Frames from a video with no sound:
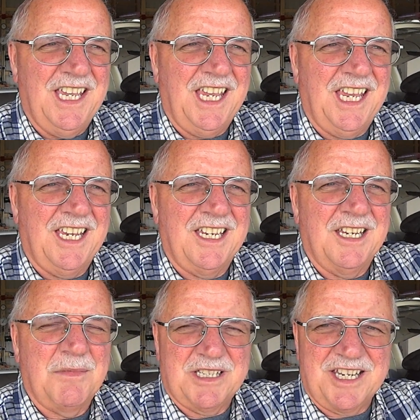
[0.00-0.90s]
And
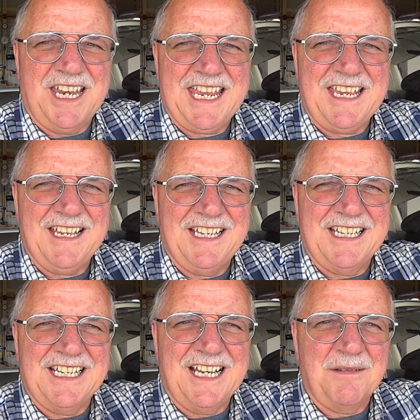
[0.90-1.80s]
but today
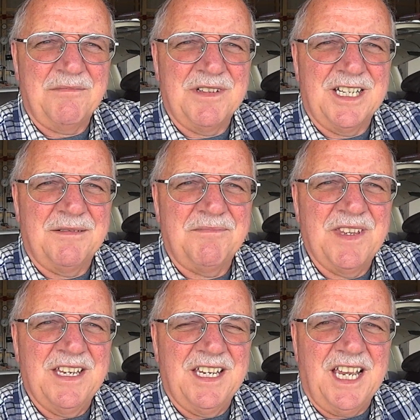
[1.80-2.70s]
I'm
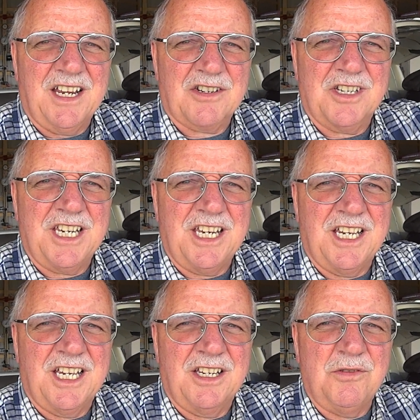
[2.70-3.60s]
actually
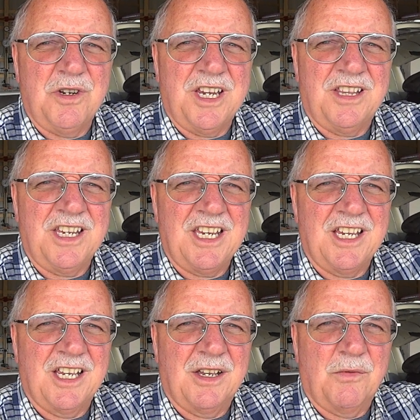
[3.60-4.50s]
doing
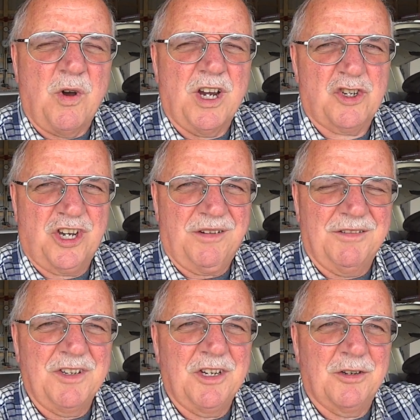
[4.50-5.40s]
the washing
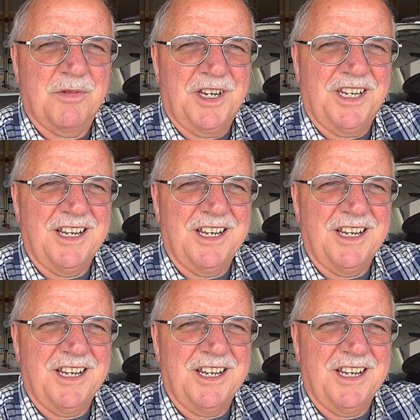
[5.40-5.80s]
of the airplane.